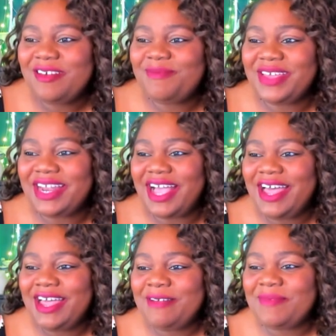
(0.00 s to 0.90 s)
But
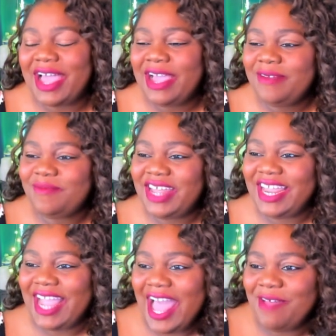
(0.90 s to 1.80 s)
I'm
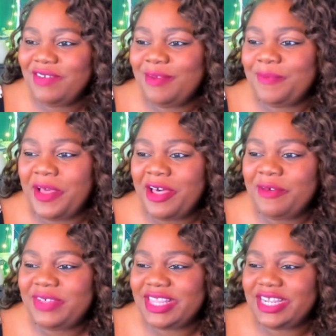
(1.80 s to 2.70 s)
like having a ball
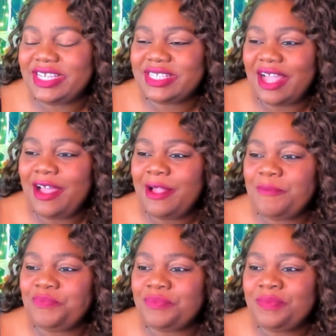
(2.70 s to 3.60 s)
with these. I
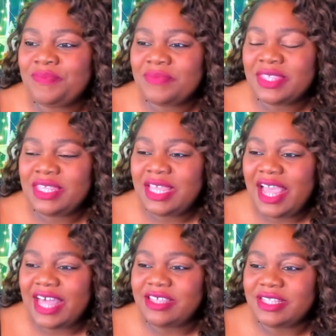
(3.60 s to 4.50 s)

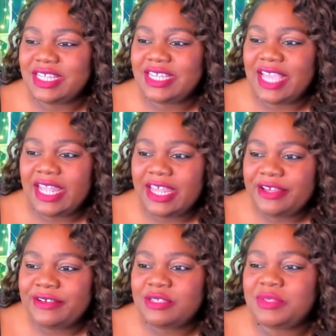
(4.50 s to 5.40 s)
thought the
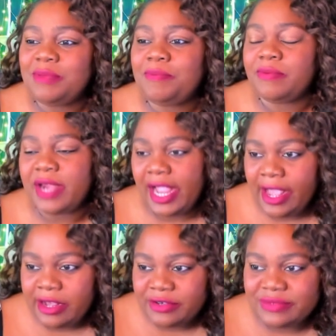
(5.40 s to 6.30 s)
yellows with the
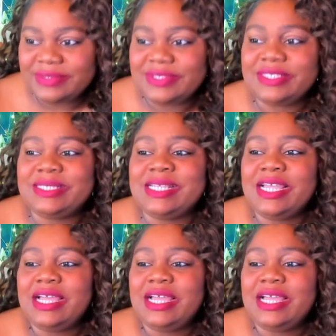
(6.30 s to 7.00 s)
browns,